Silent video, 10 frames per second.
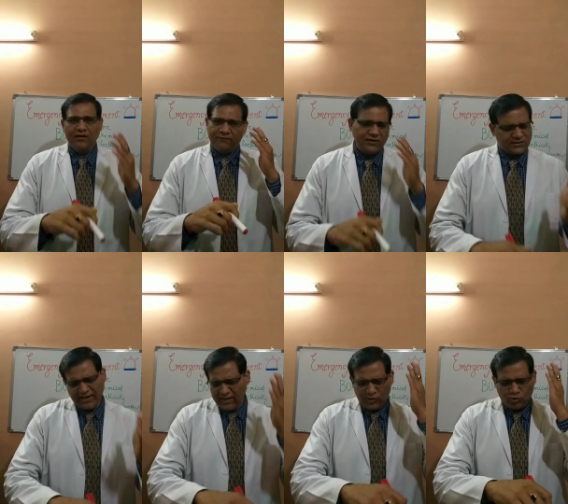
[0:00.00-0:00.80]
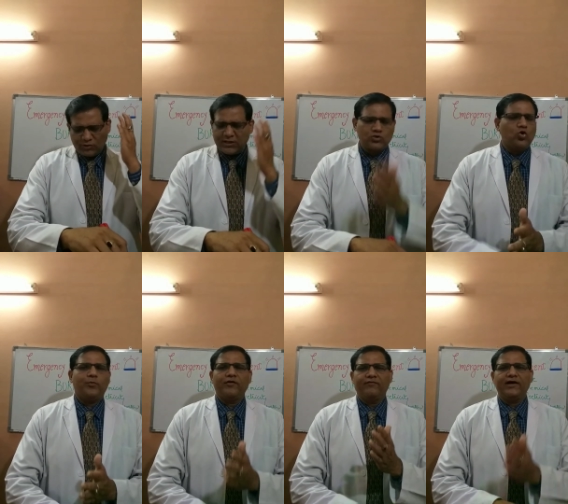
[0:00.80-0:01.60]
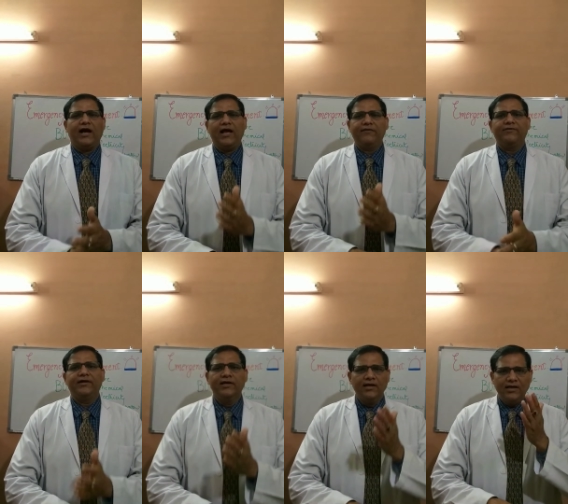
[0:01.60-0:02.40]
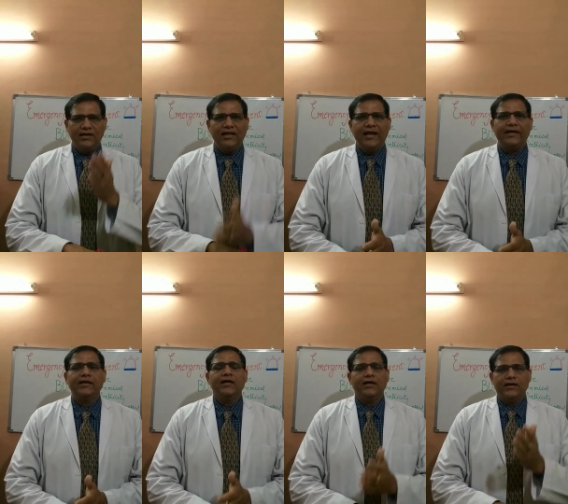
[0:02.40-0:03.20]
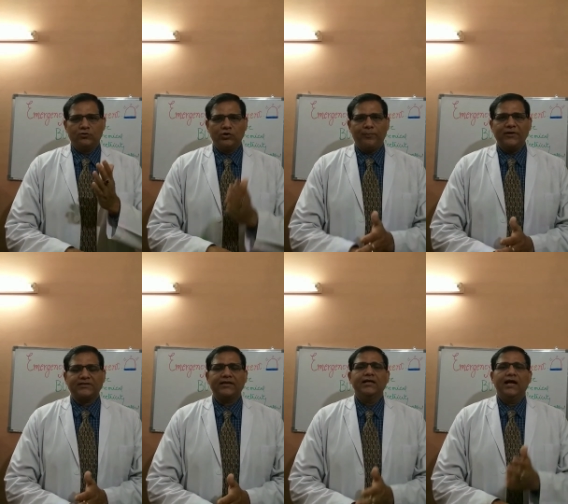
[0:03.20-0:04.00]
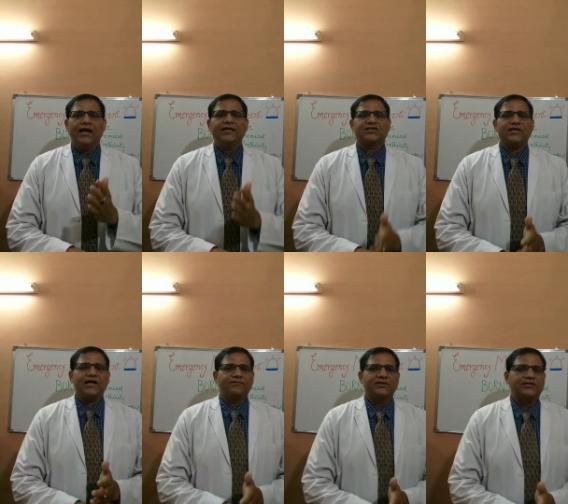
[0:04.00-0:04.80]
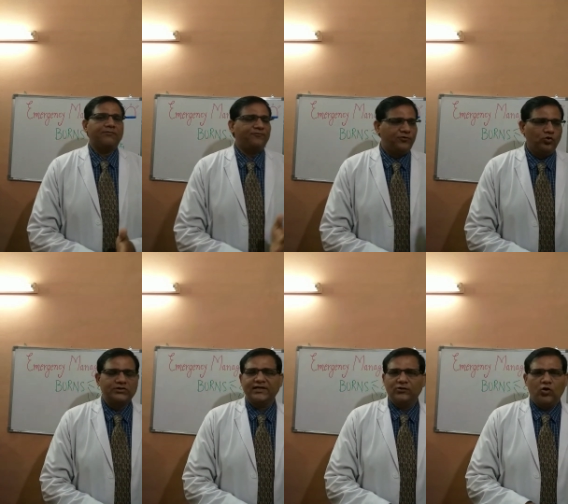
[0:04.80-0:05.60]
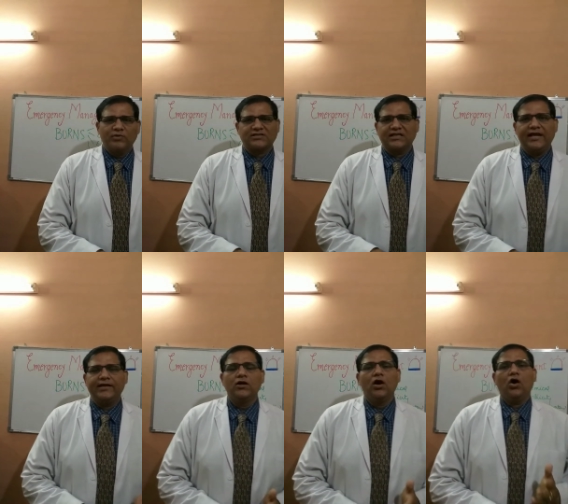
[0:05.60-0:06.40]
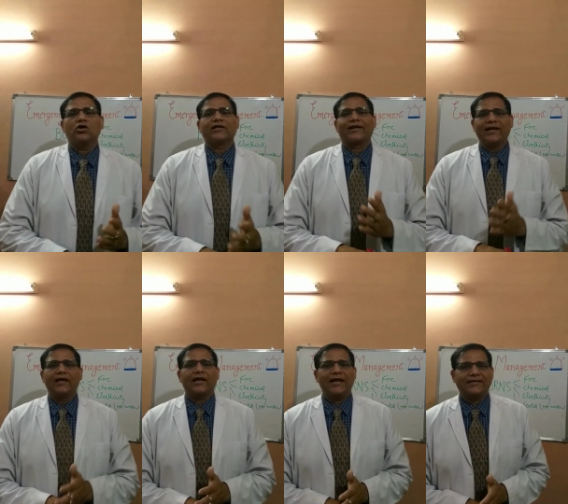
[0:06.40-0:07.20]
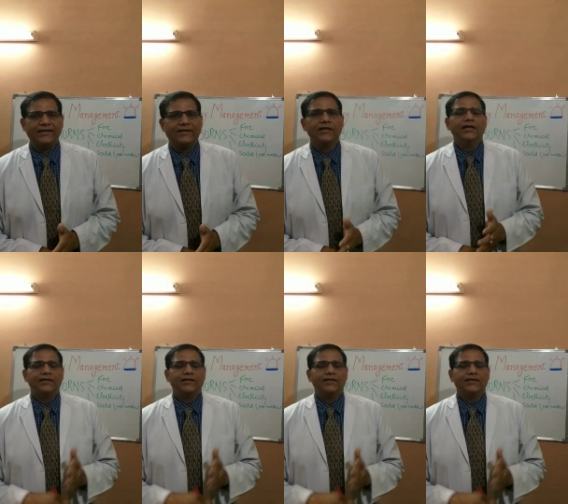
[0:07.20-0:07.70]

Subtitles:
First thing is, you just open one IV line to the patient and start with some fluid, say normal saline or the ringer lactate.